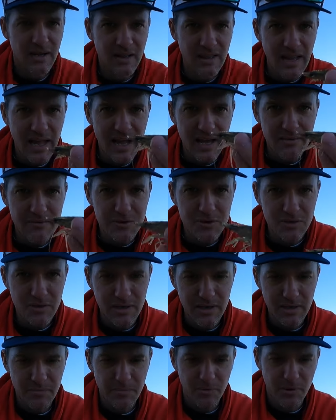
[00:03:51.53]
a live
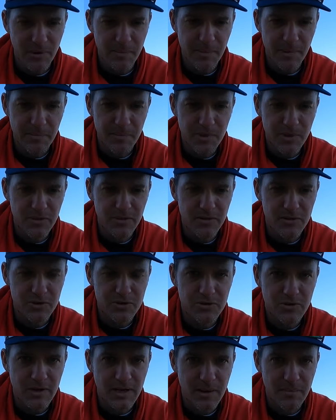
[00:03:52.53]
shrimp. We're gonna be putting the
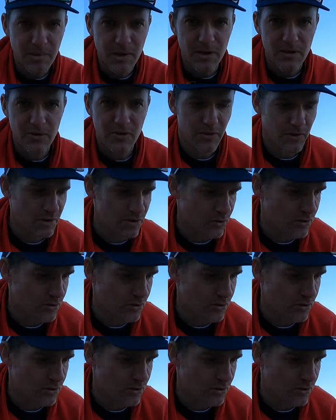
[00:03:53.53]
shrimp under the